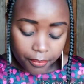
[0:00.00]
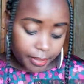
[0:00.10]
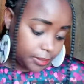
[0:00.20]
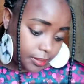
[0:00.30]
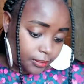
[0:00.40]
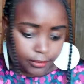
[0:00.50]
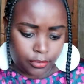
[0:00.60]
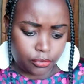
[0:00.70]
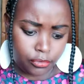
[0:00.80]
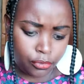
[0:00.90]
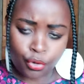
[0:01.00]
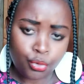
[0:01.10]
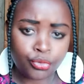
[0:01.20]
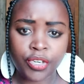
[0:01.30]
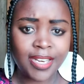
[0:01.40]
But you
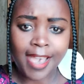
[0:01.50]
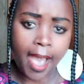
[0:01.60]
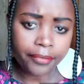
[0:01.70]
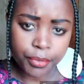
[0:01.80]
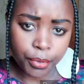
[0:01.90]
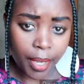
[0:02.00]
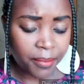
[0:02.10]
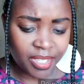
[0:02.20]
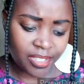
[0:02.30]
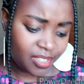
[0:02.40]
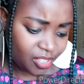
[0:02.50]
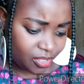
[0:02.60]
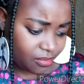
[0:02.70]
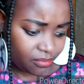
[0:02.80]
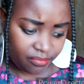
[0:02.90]
don't really have to. I mean,
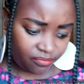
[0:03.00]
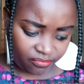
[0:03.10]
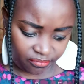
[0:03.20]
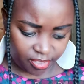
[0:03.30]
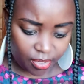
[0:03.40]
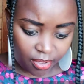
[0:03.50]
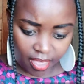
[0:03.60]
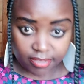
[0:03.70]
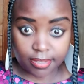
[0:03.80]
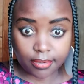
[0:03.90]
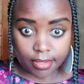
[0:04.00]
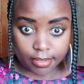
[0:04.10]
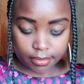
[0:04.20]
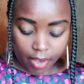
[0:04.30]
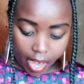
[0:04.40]
it's not that
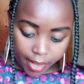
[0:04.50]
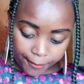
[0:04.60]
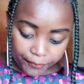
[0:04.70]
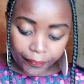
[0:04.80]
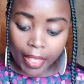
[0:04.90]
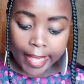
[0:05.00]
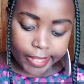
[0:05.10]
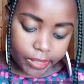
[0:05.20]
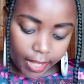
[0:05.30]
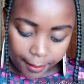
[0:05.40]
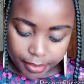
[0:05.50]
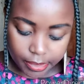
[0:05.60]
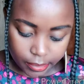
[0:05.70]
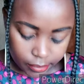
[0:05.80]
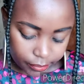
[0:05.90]
serious, right? So number
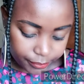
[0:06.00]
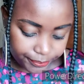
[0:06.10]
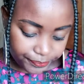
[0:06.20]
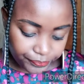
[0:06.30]
two.